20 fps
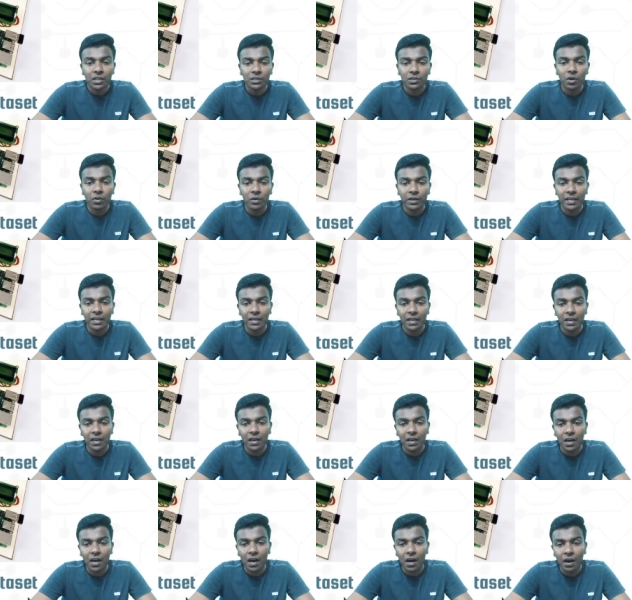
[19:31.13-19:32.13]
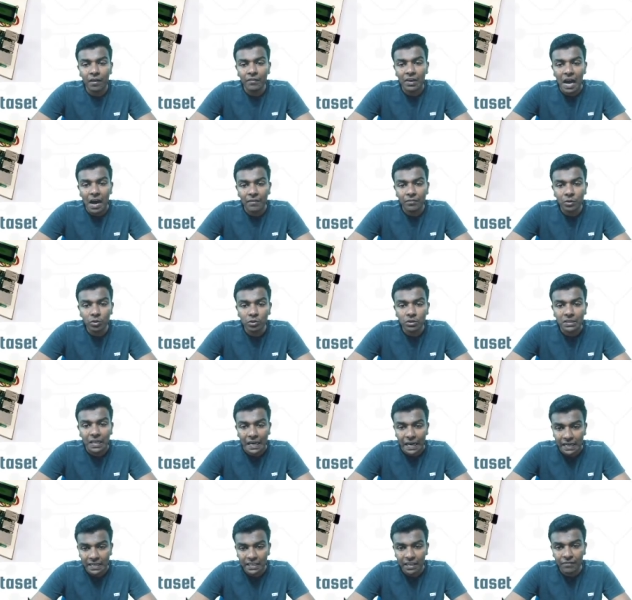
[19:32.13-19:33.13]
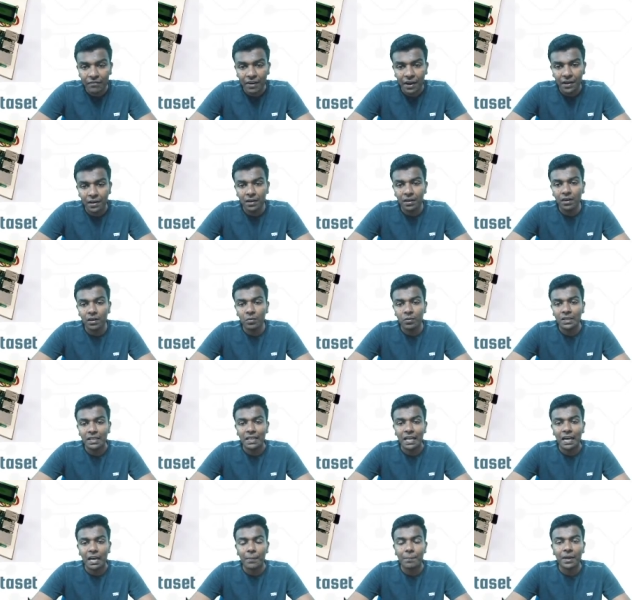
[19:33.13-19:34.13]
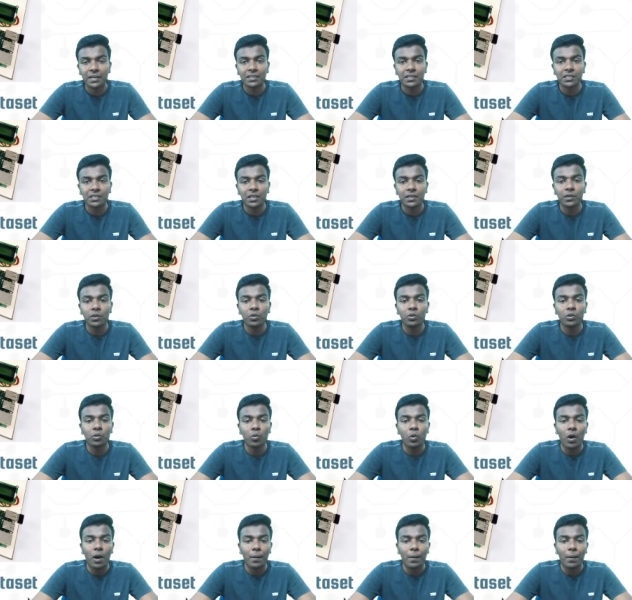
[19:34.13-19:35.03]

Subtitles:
So here we have used the rectifier with the capacitor circuit to